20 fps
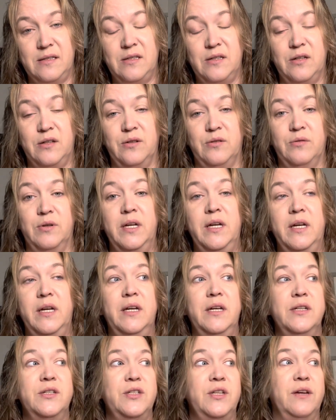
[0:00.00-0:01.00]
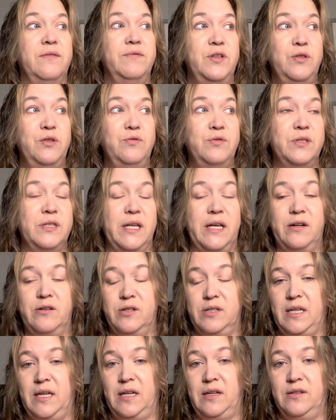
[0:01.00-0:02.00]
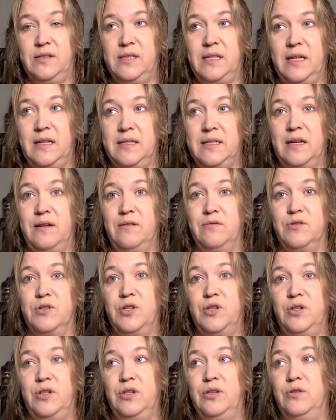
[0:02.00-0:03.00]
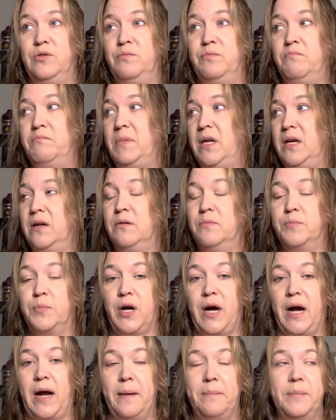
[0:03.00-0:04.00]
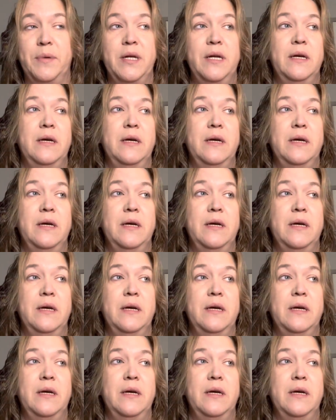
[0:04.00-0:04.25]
So do you have newsletters that you send out? Do you meal prep?